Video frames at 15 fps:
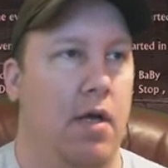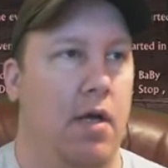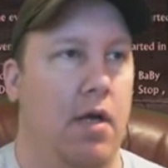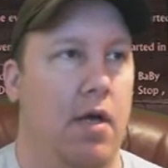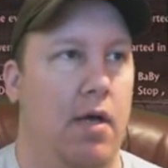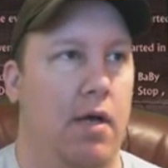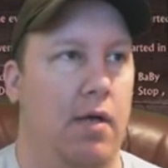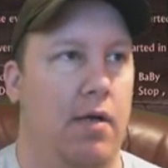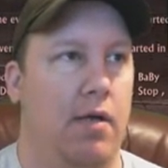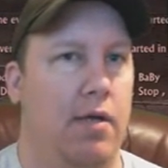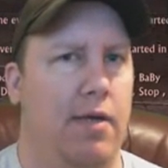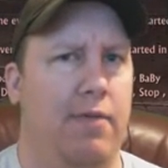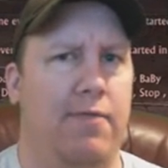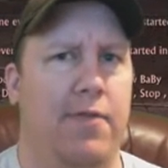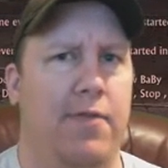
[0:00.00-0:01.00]
uh,
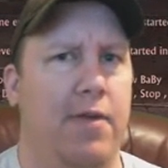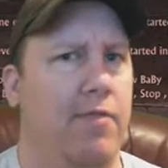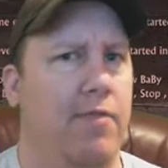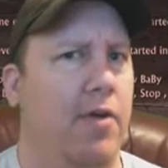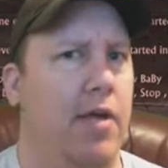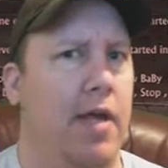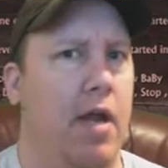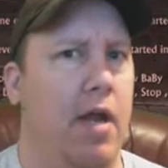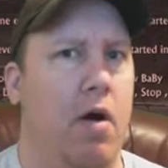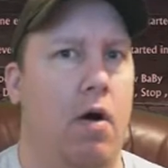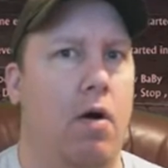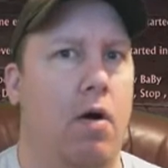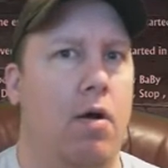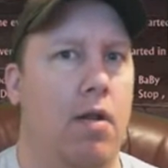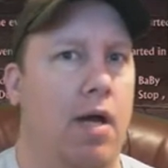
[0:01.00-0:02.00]
if different at
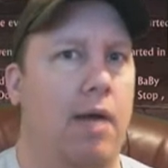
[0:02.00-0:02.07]
all.